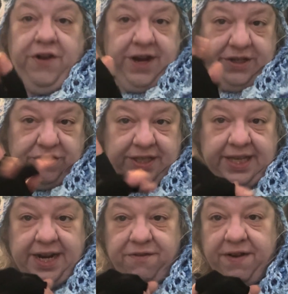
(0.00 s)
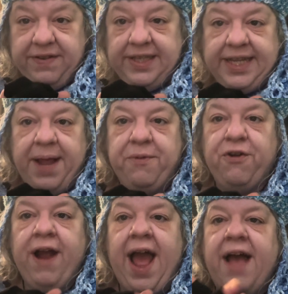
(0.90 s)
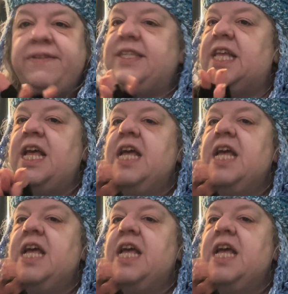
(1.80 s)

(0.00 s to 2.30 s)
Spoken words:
interested in Raven's Escape Crafts.